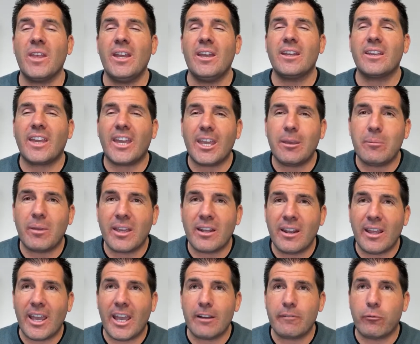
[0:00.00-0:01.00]
Came in
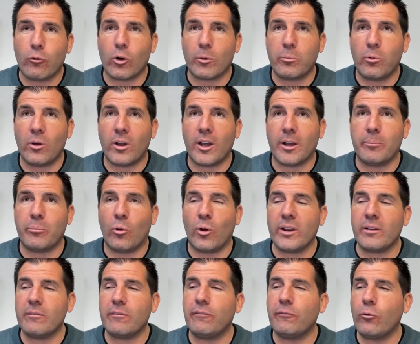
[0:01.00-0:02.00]
at four
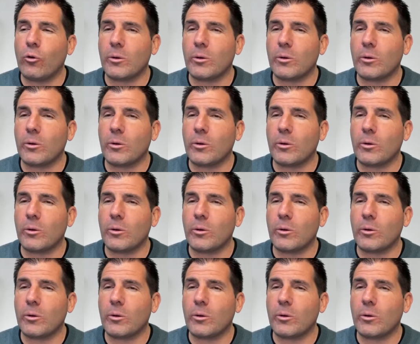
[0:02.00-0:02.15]
point four